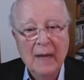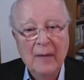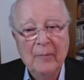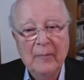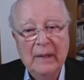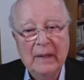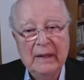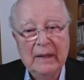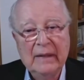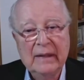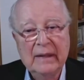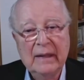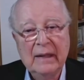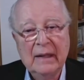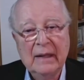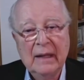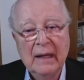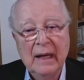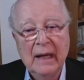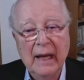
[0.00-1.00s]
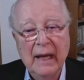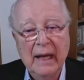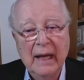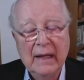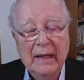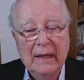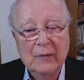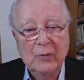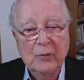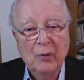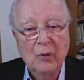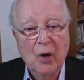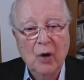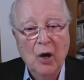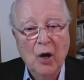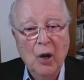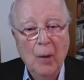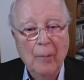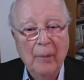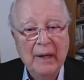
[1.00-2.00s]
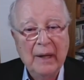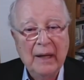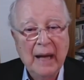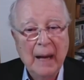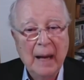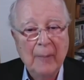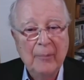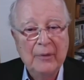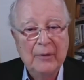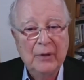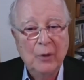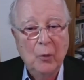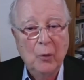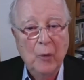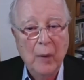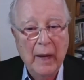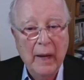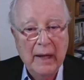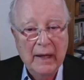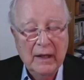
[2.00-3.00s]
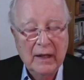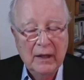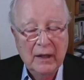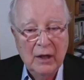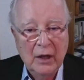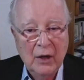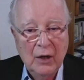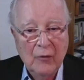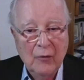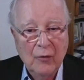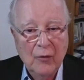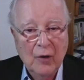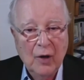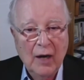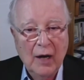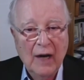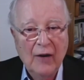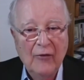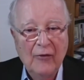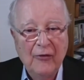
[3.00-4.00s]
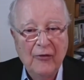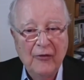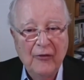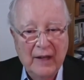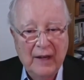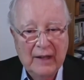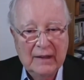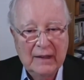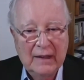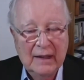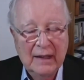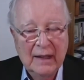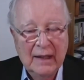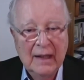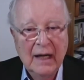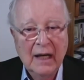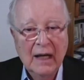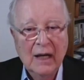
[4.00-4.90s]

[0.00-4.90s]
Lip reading: meeting, and it will open up the way for a further